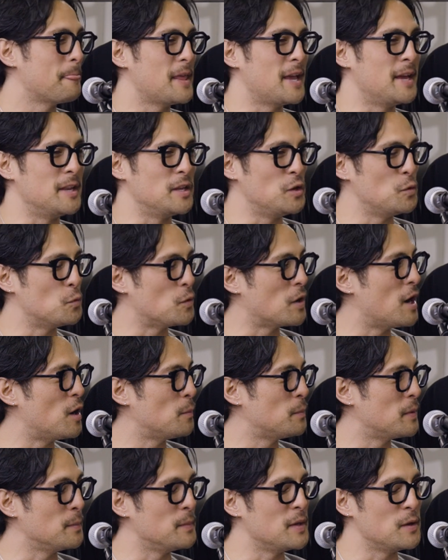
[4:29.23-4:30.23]
And you were
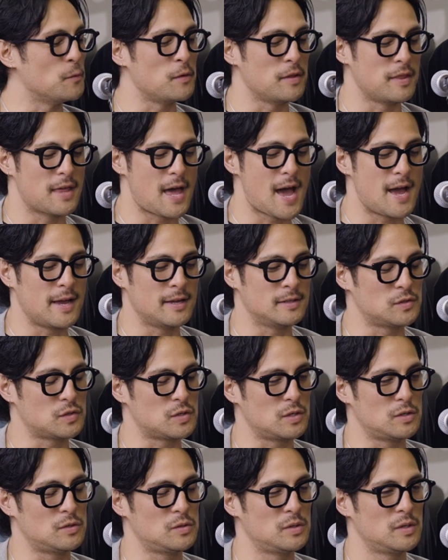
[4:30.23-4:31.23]
helping me with that. And
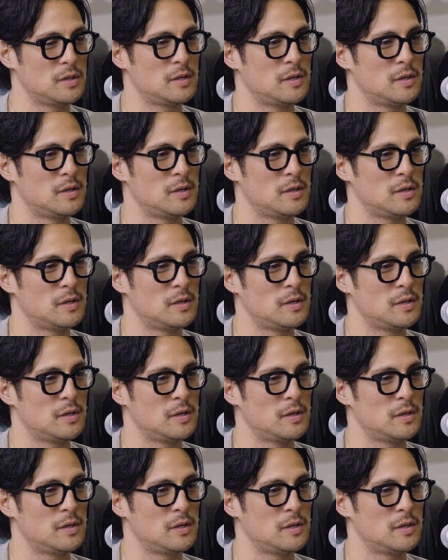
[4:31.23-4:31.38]
so